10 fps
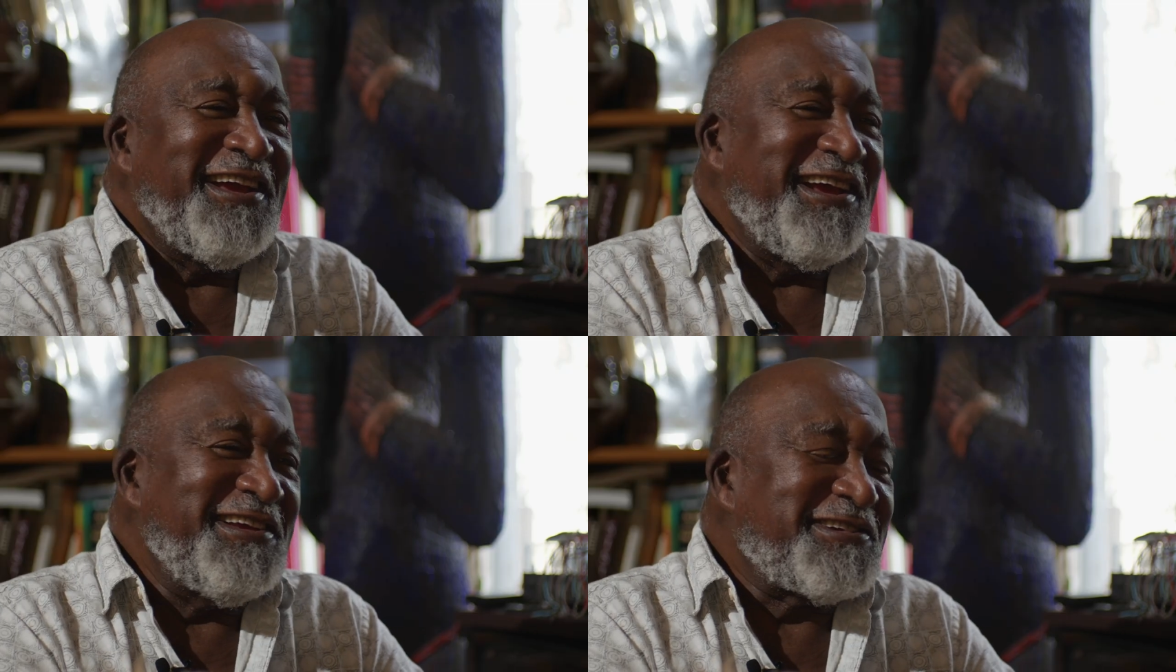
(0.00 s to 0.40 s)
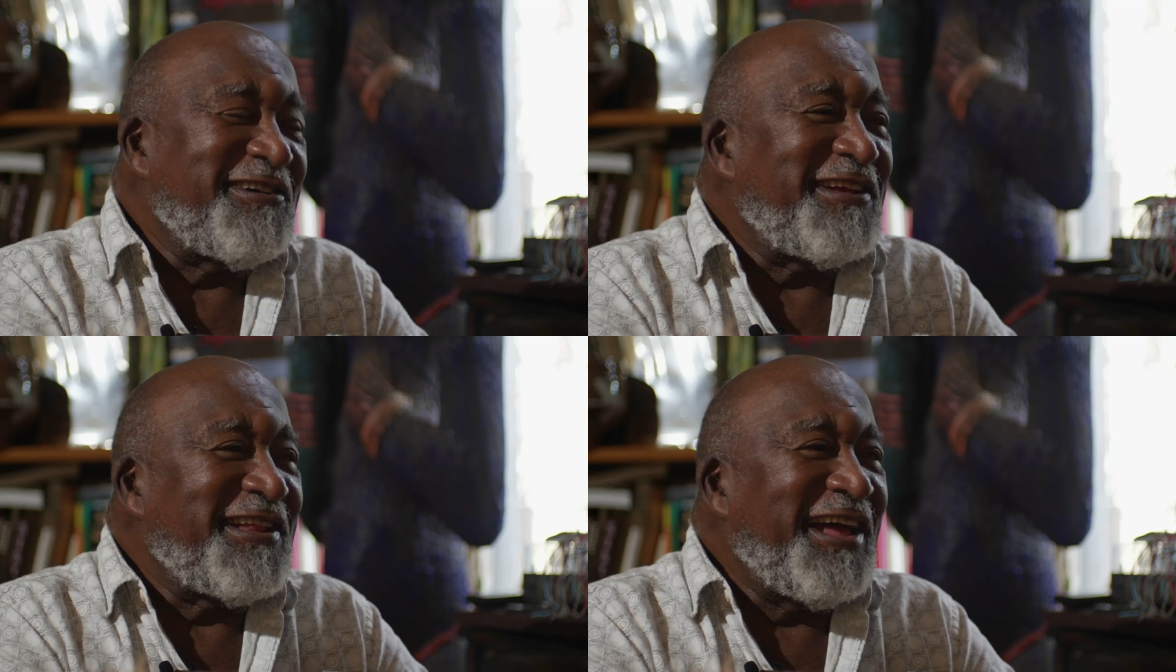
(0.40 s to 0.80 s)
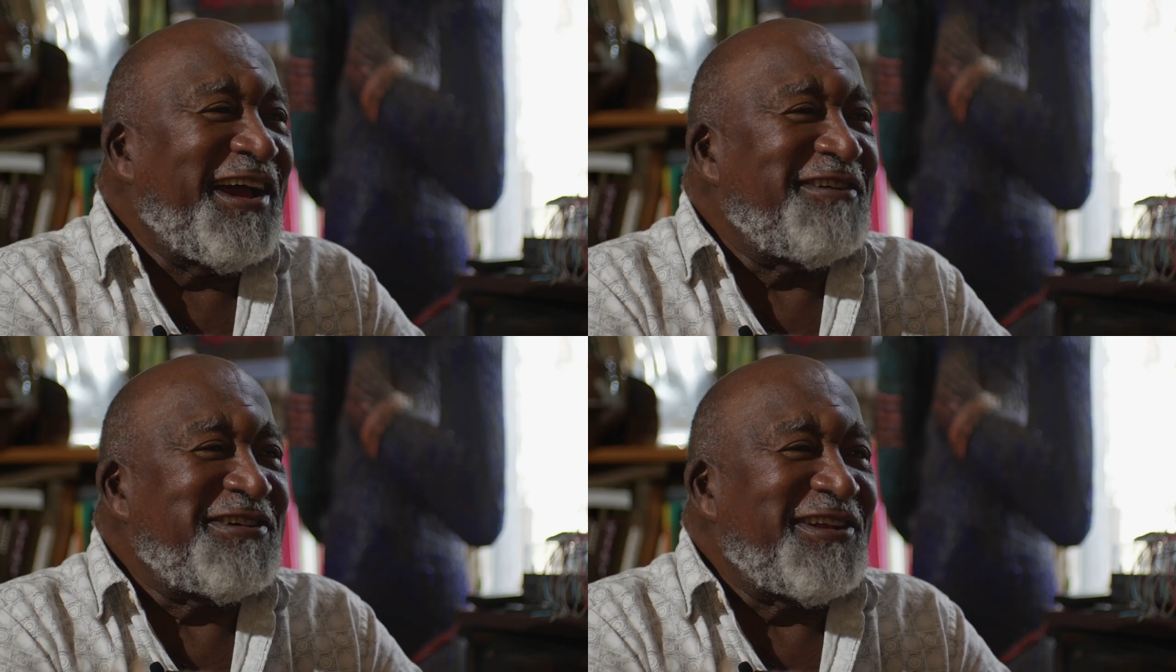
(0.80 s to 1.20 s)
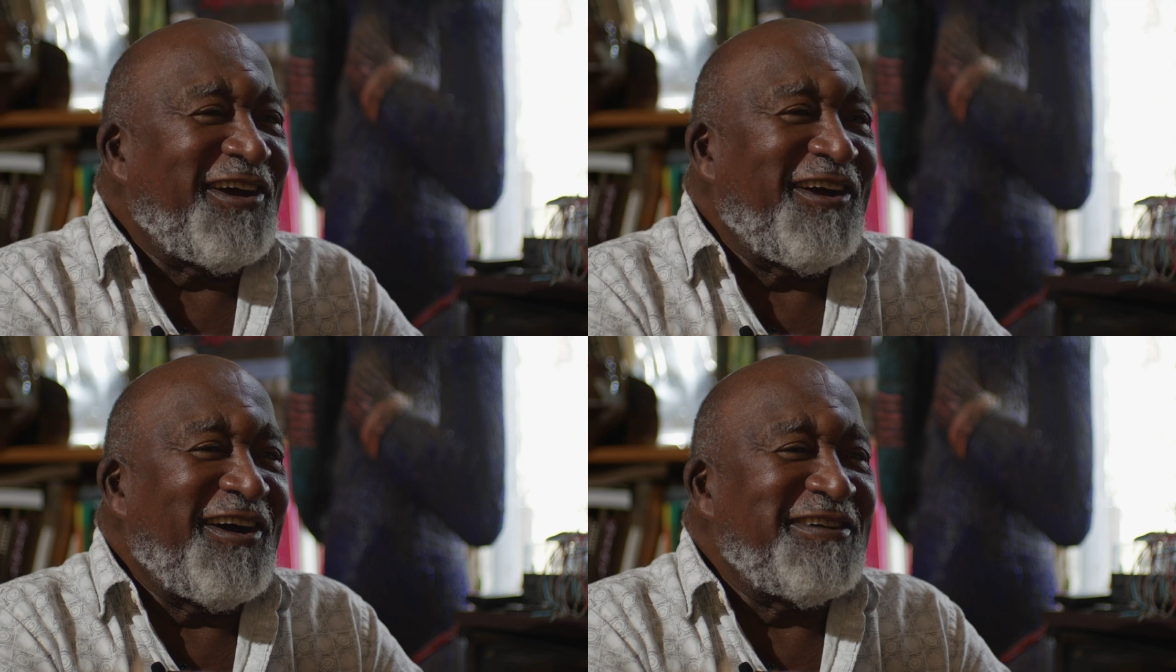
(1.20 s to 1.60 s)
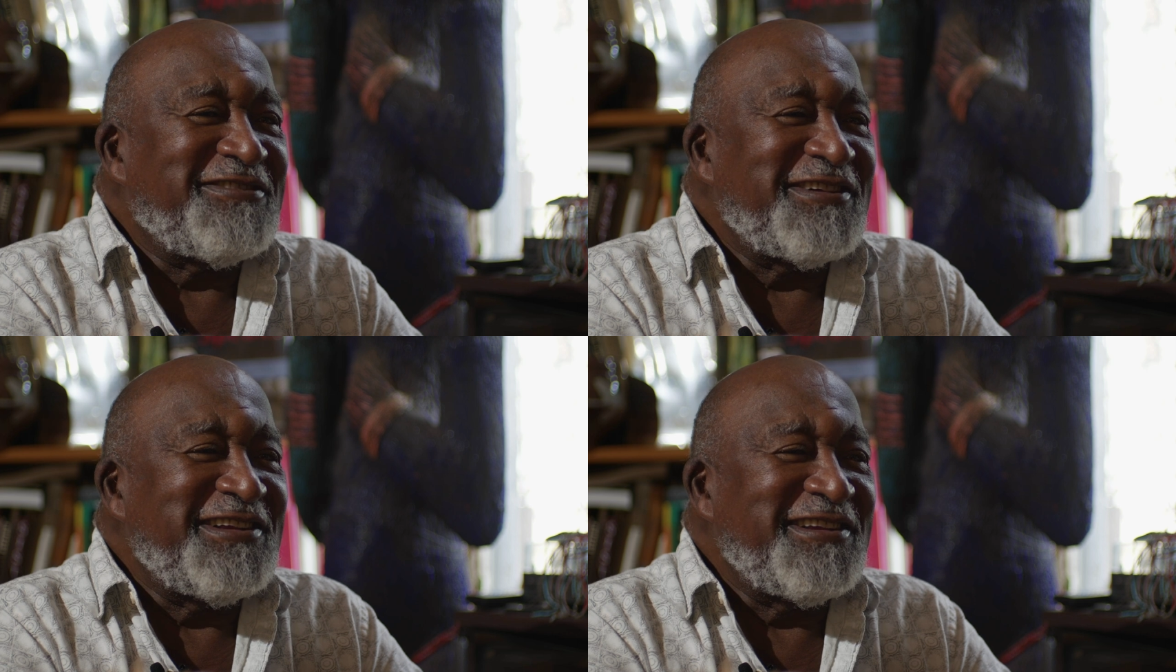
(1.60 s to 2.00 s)
He sort of laughed it
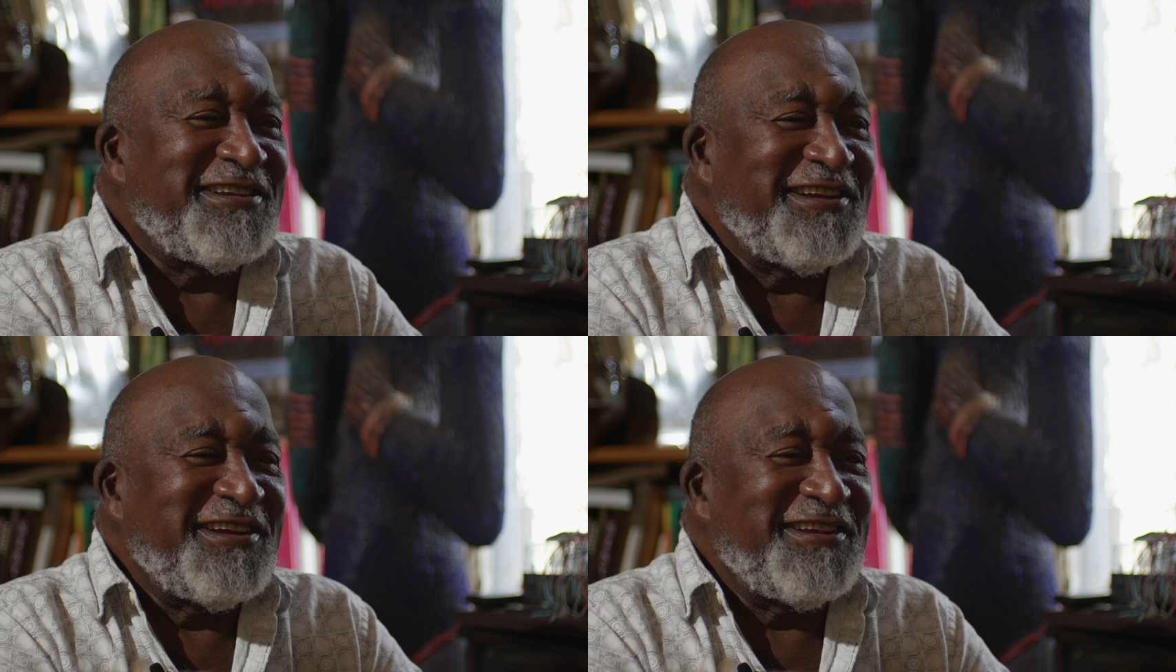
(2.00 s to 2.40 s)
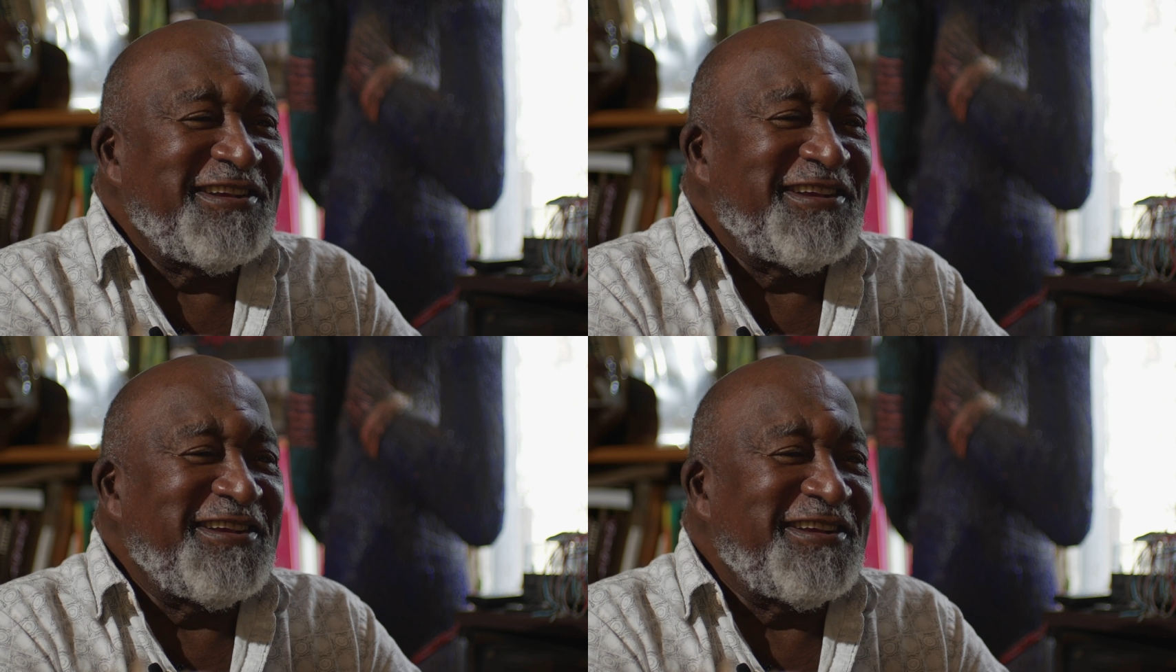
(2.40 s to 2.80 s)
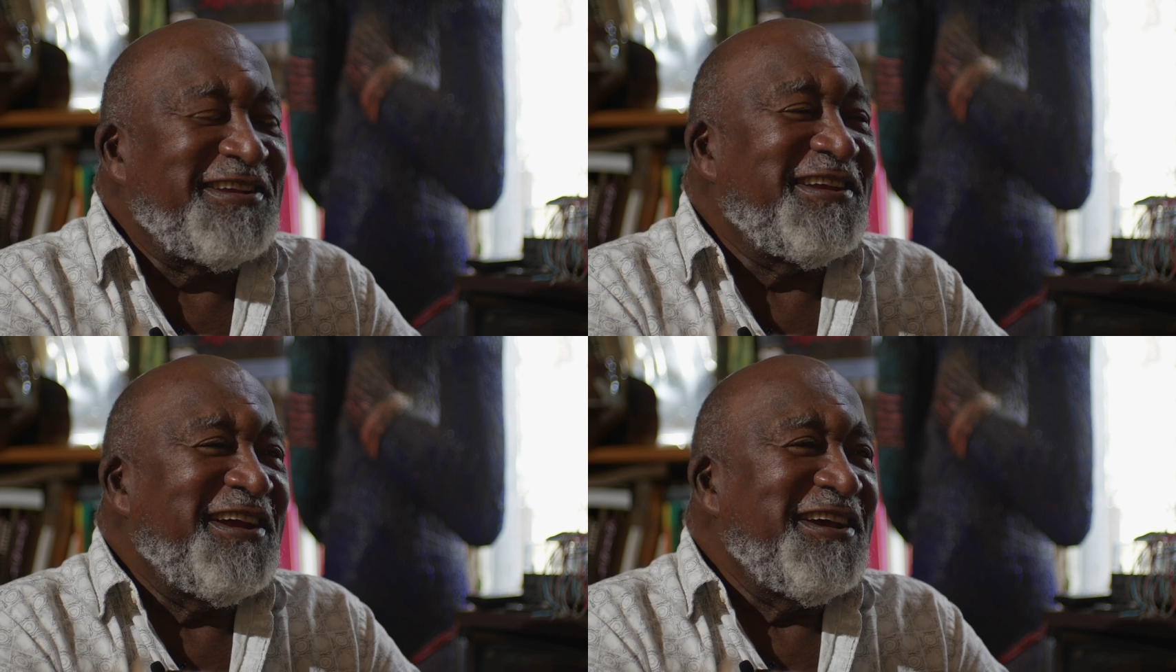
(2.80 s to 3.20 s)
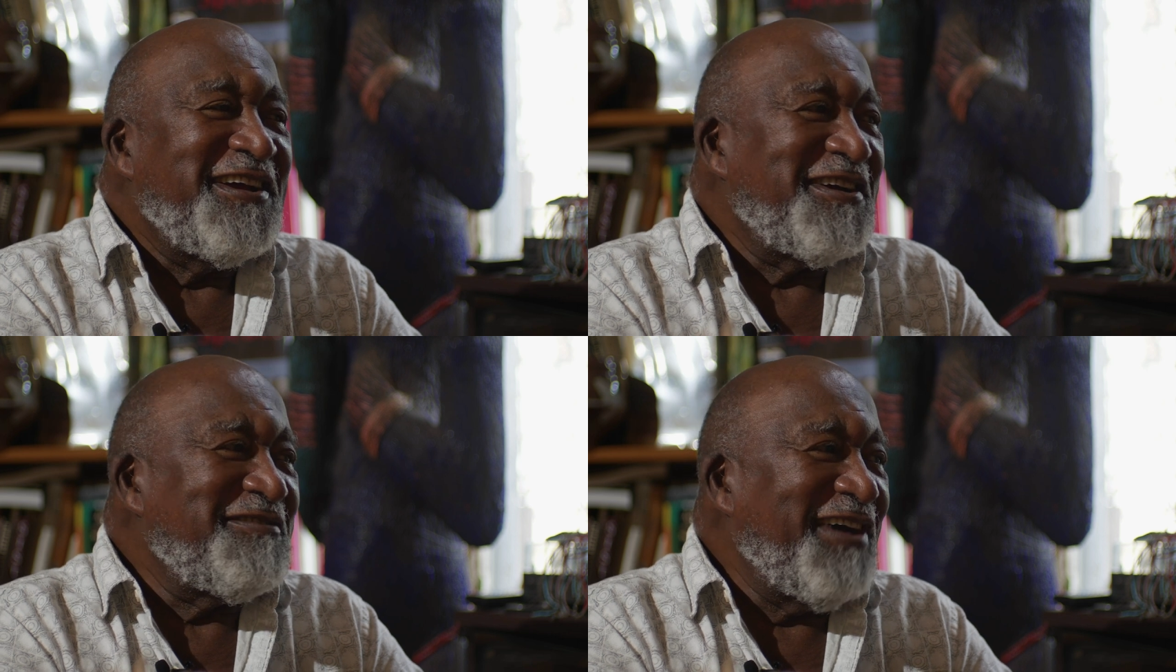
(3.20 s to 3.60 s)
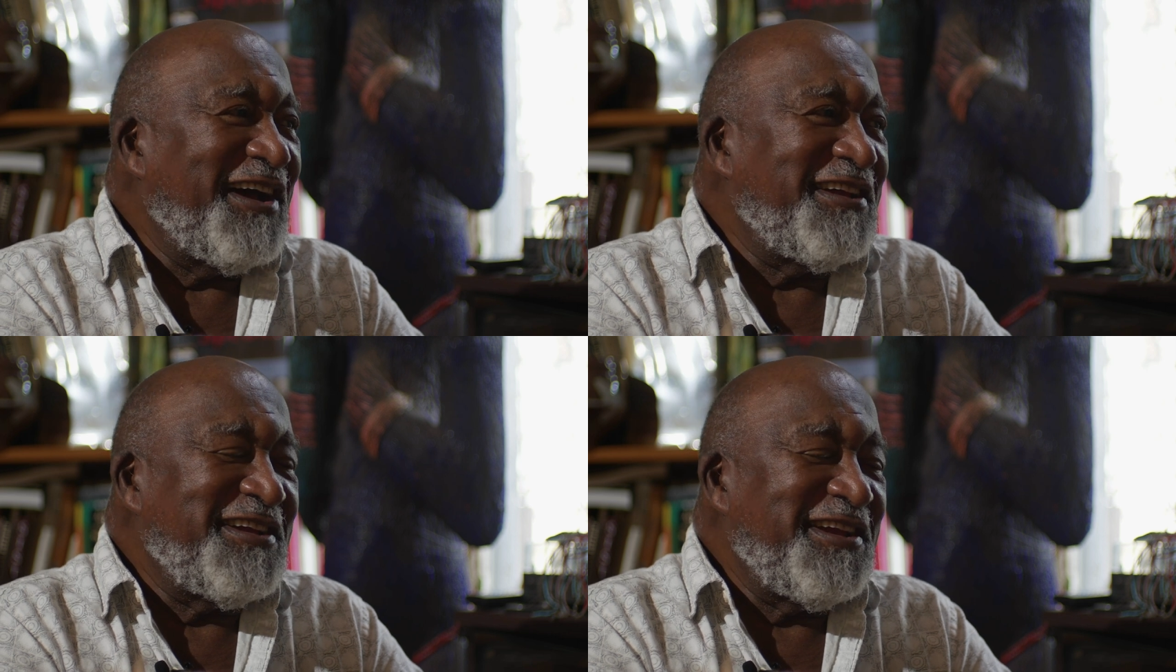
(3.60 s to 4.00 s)
off,
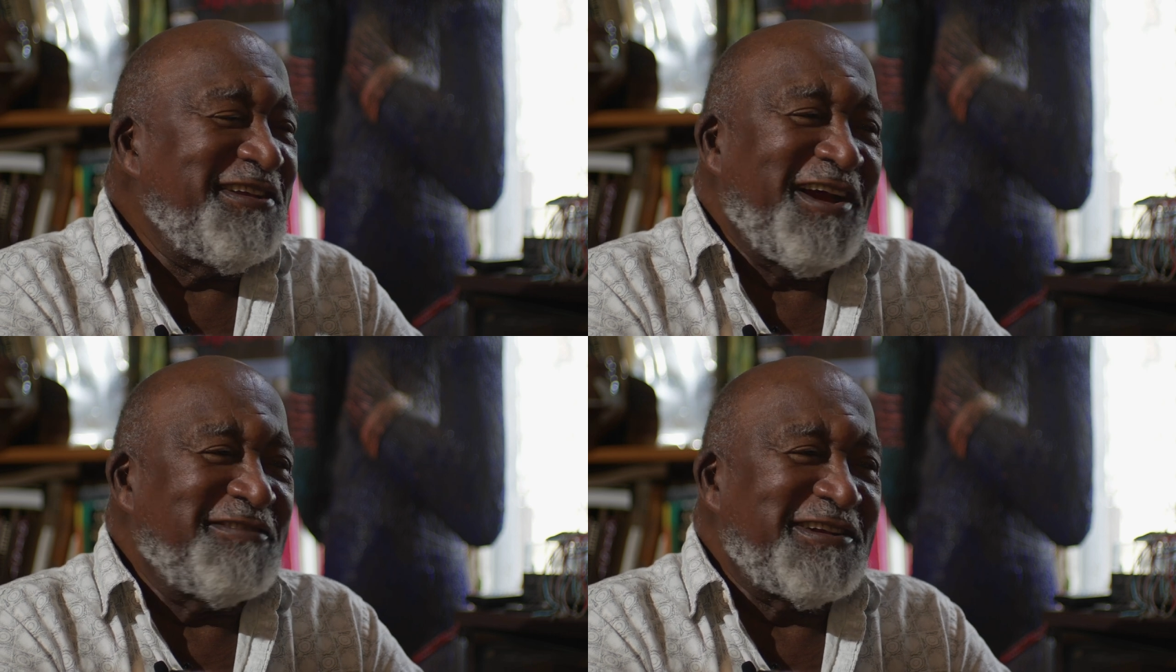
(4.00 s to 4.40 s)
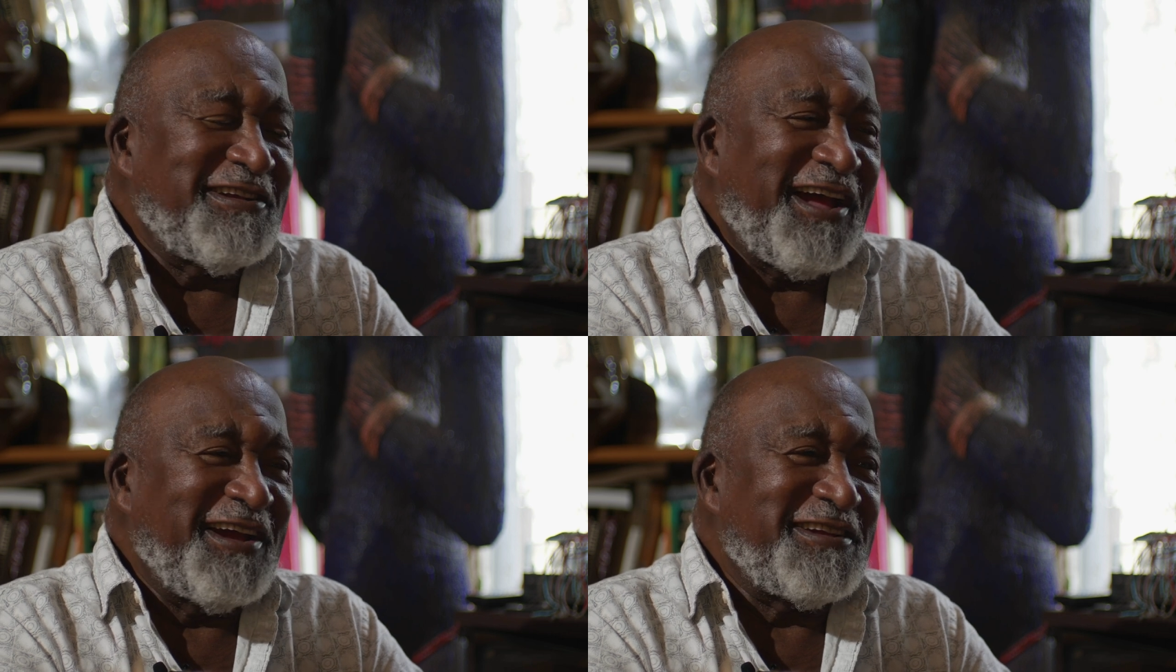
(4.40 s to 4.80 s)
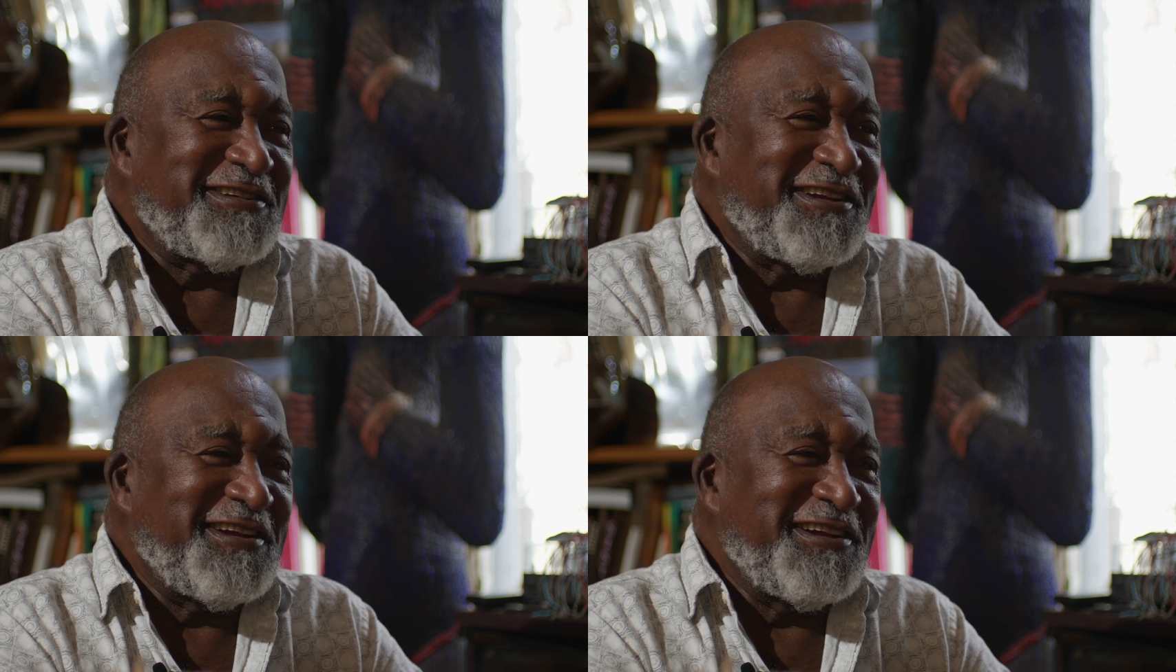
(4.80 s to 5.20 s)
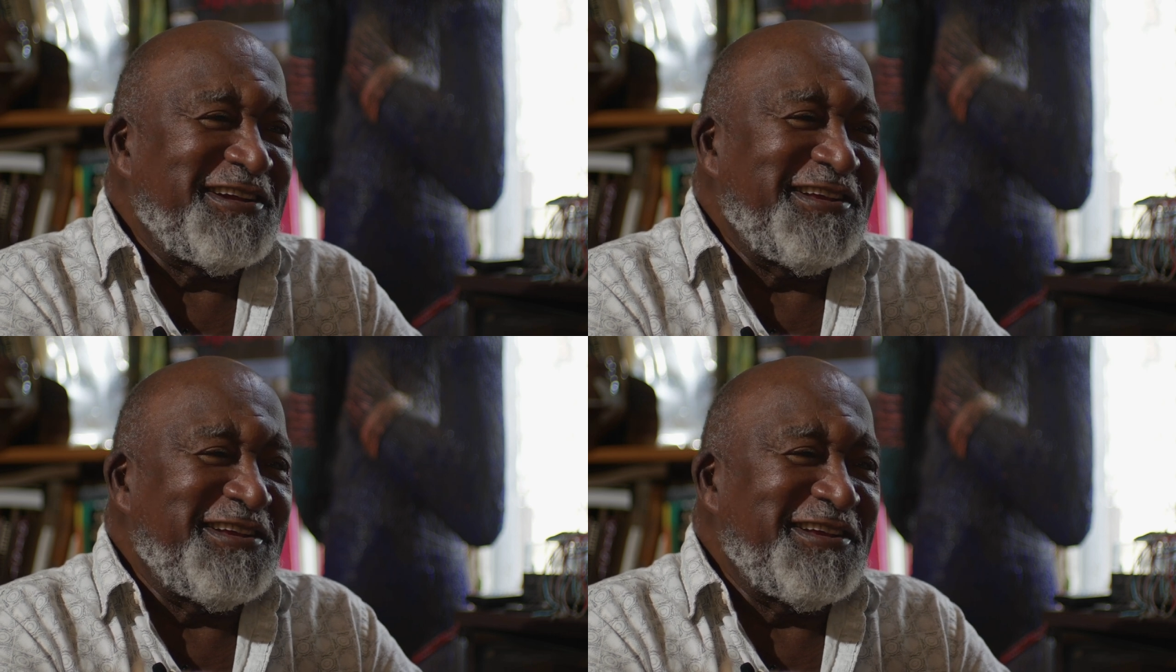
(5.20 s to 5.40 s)
but he never liked it.